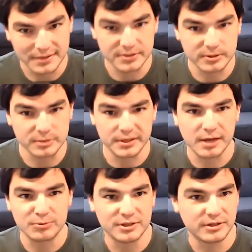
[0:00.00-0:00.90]
You know what I mean? How
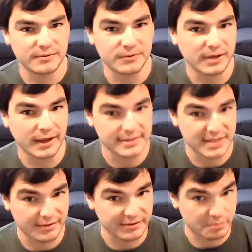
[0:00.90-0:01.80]
many of you guys
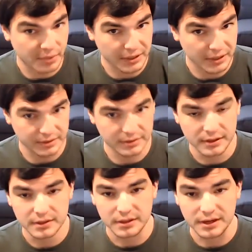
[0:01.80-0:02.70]
have an opinion
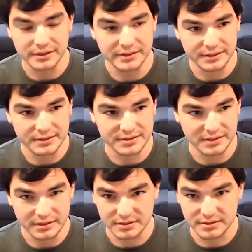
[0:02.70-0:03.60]
on these
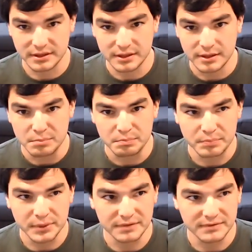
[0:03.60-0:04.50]
things,
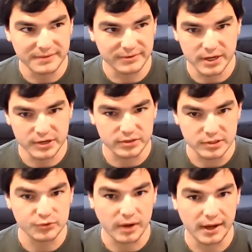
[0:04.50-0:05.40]
but have never actually
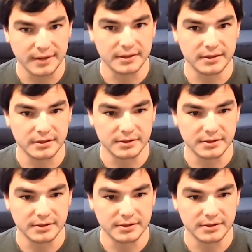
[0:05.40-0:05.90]
tried it?